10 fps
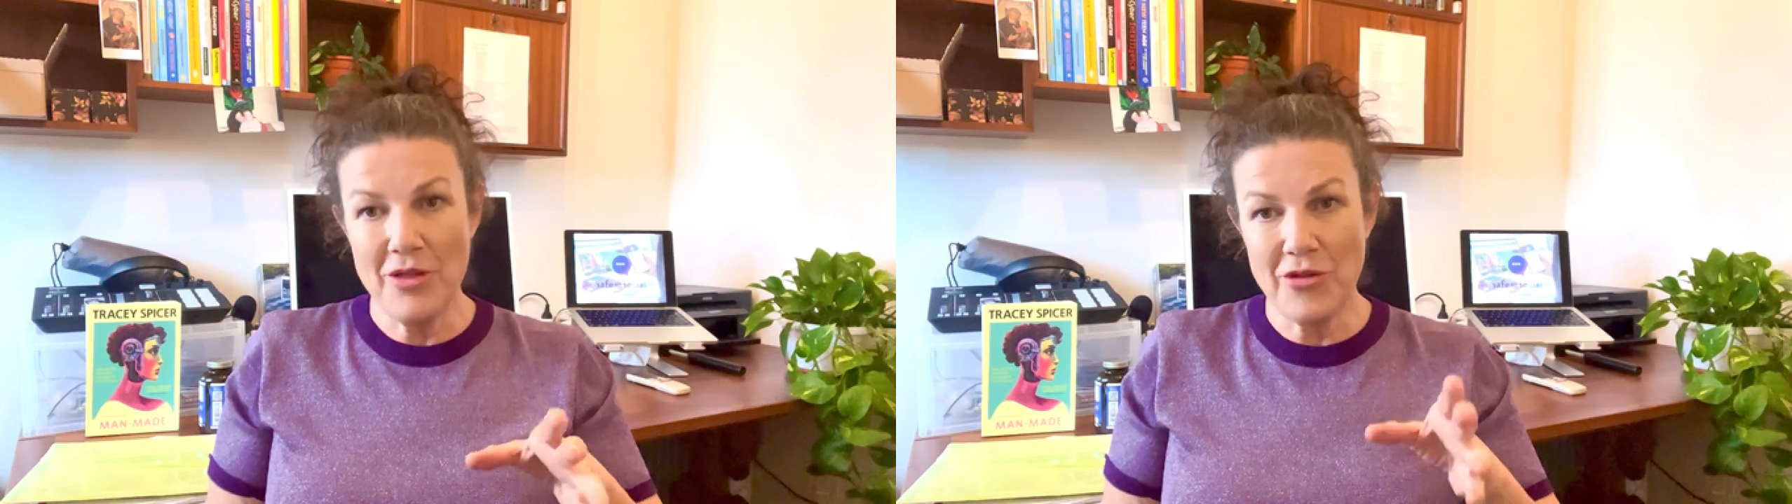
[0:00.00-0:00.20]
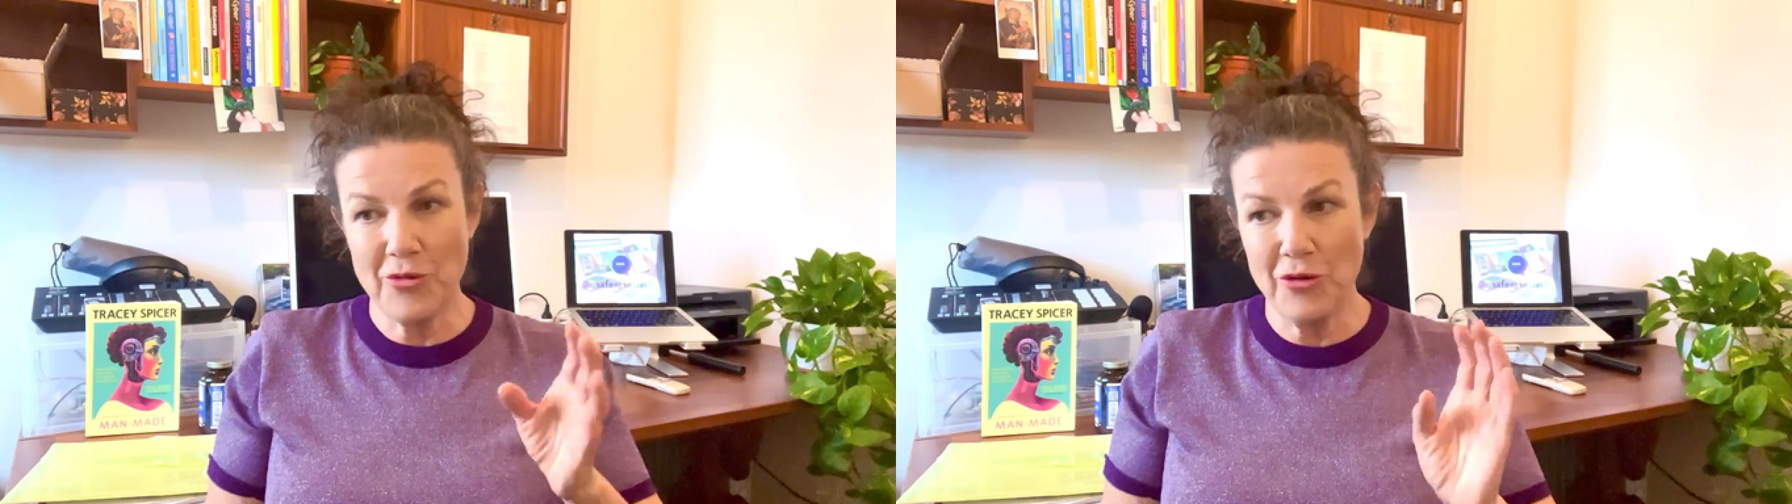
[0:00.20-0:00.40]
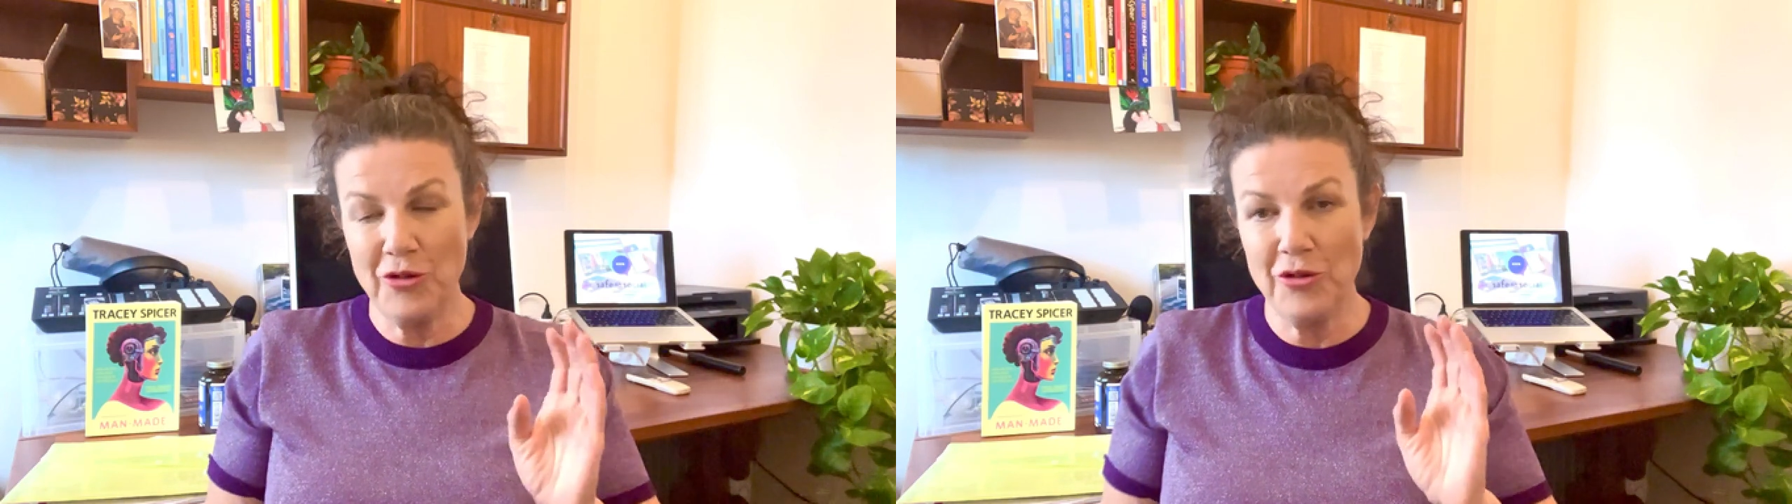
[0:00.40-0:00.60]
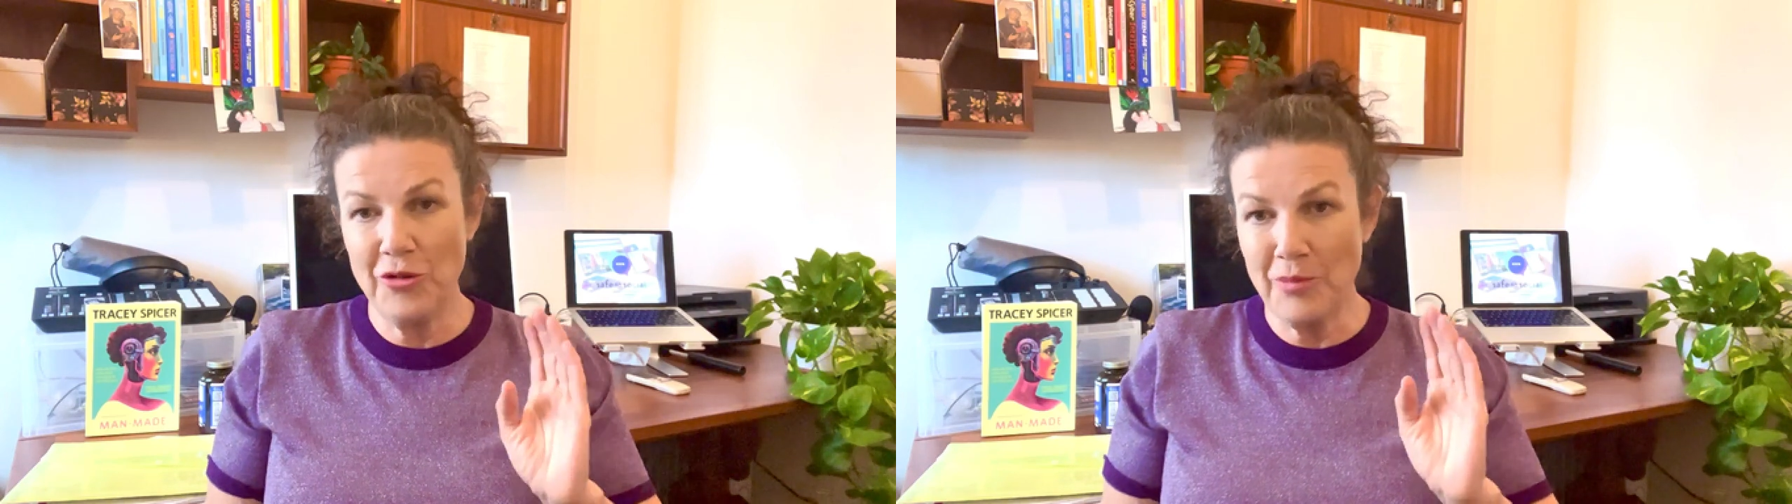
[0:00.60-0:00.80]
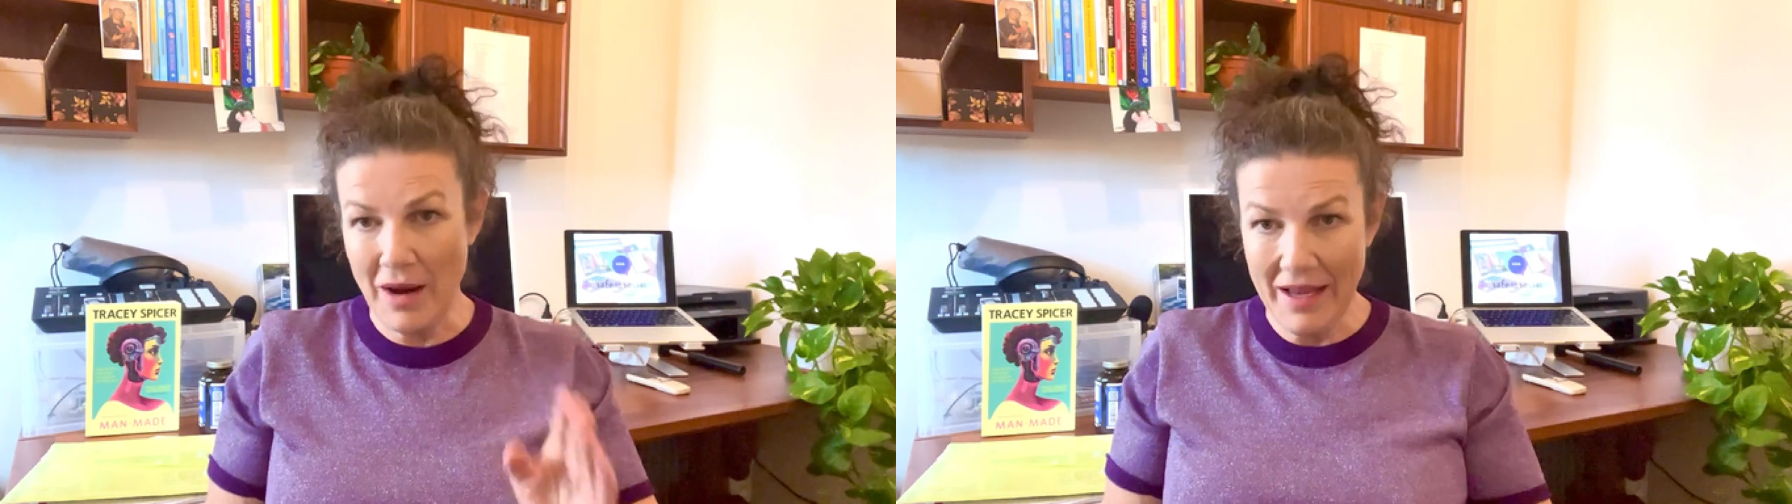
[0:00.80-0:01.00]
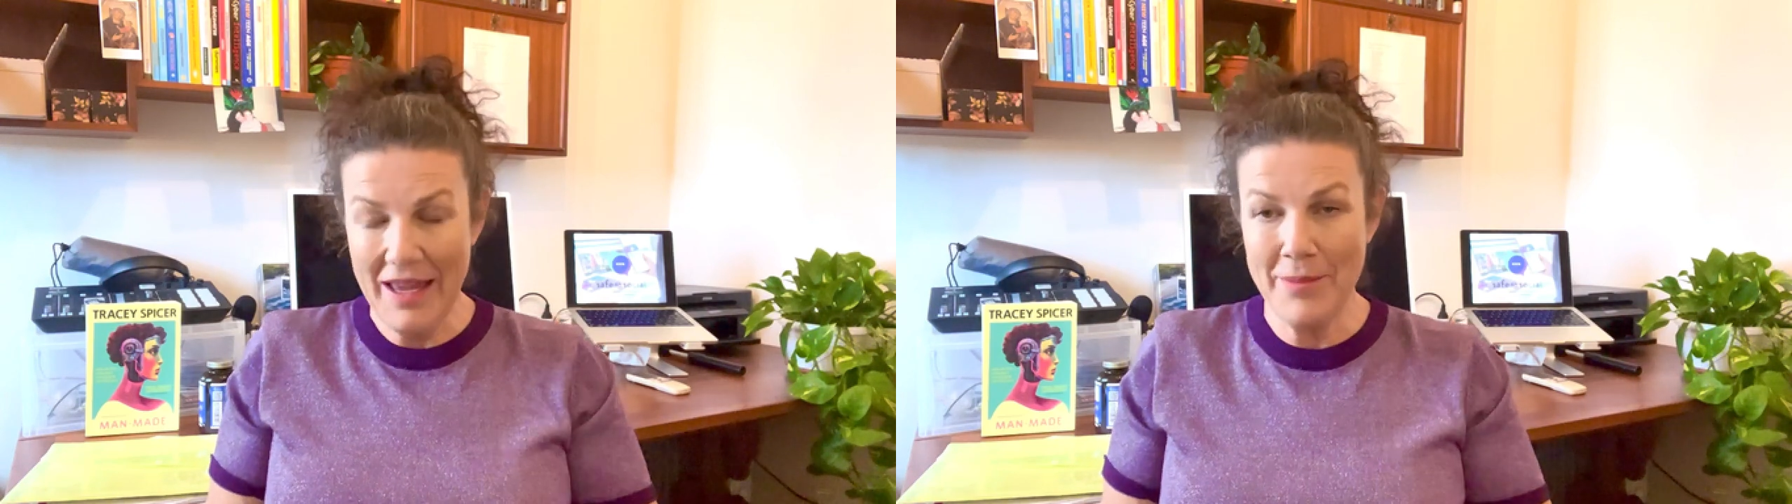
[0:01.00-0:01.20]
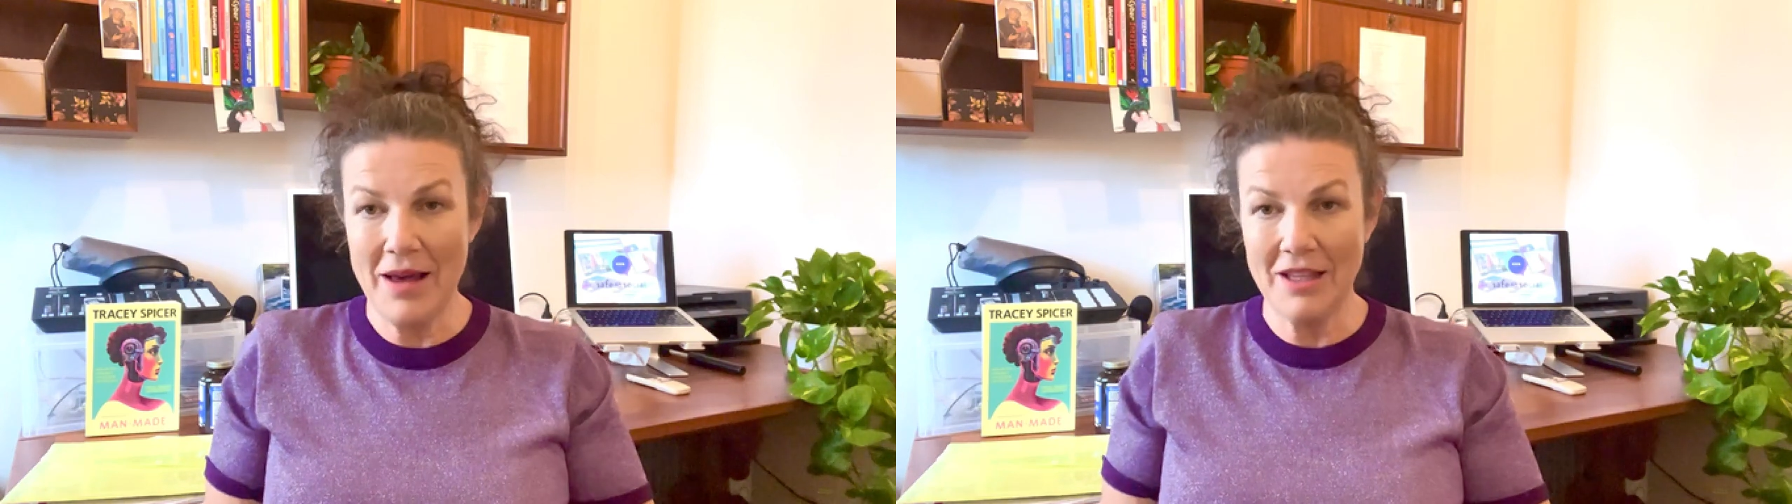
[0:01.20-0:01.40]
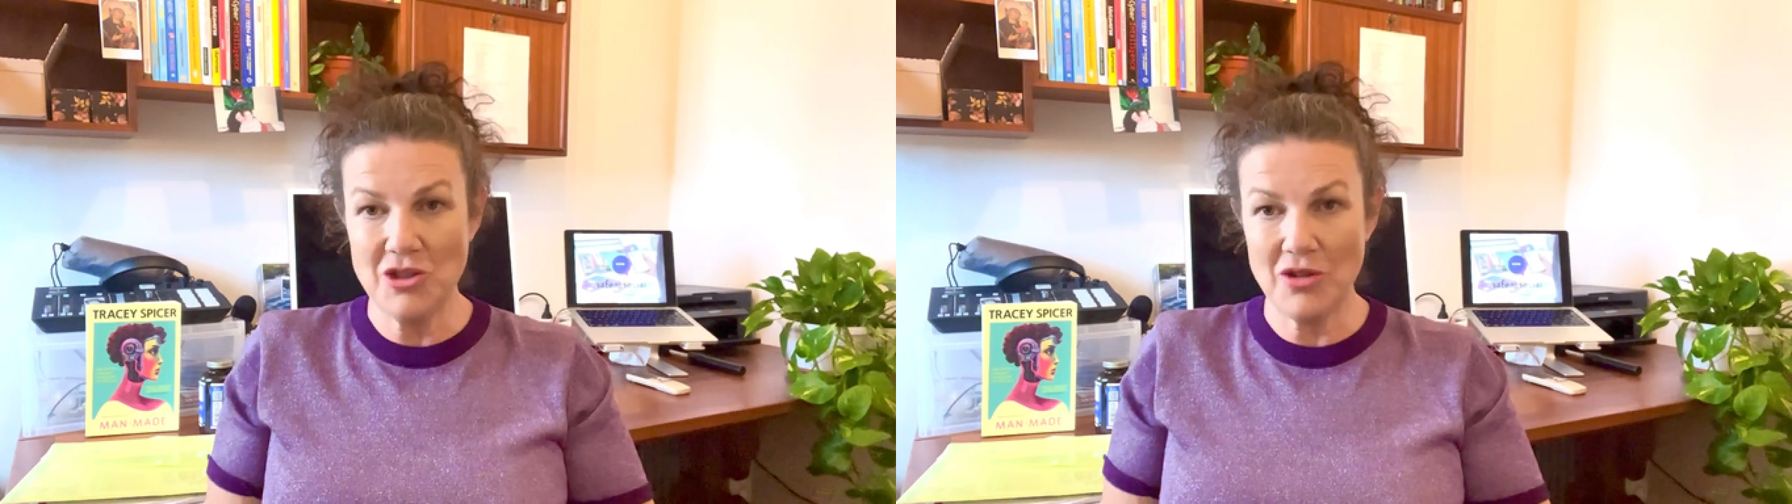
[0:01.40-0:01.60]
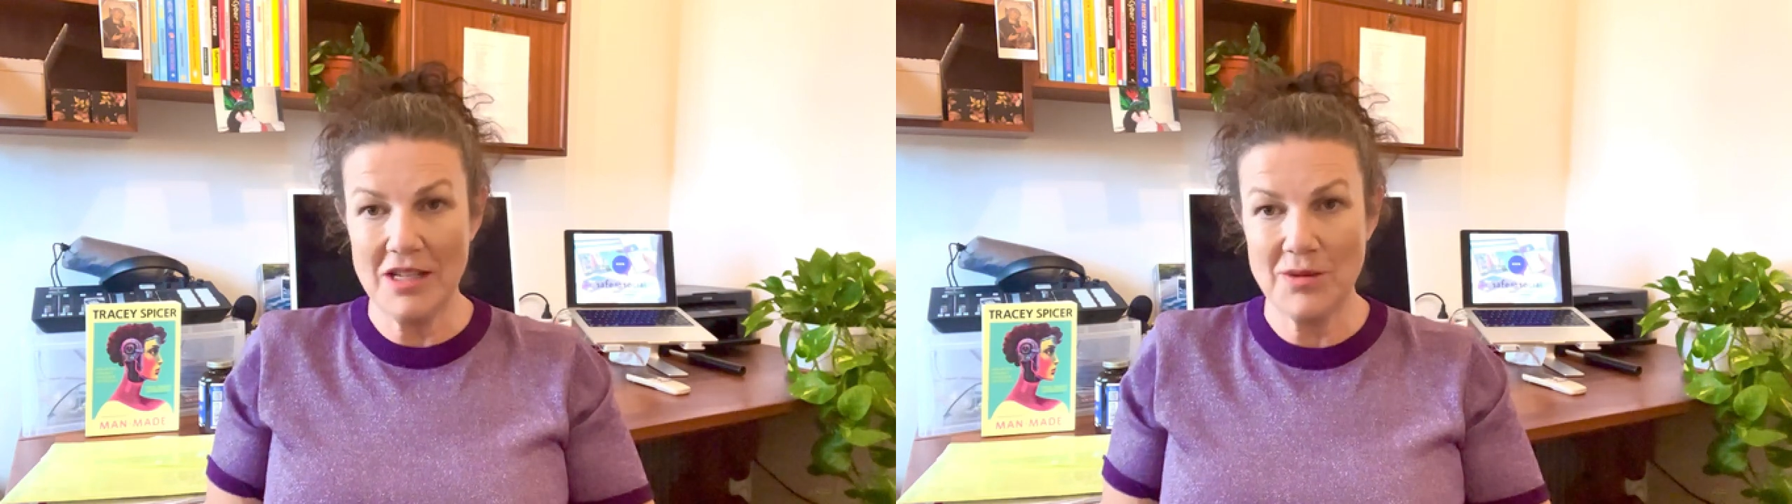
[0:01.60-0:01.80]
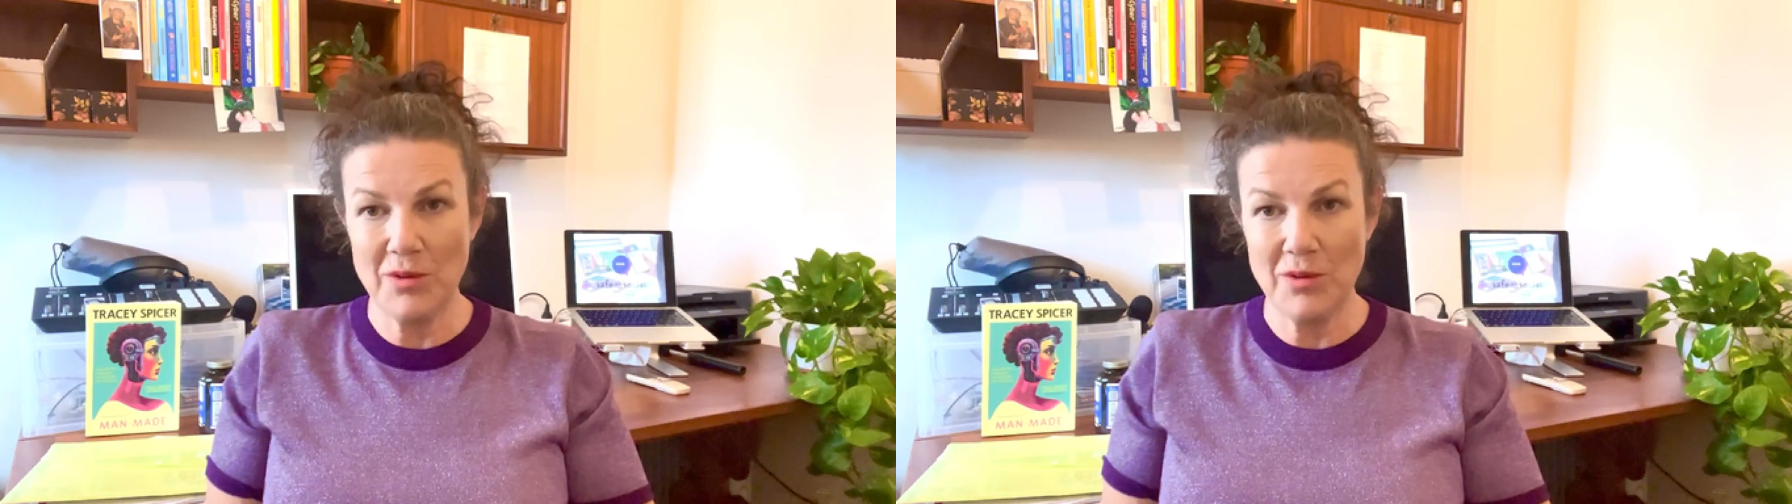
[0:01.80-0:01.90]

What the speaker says: through my email address,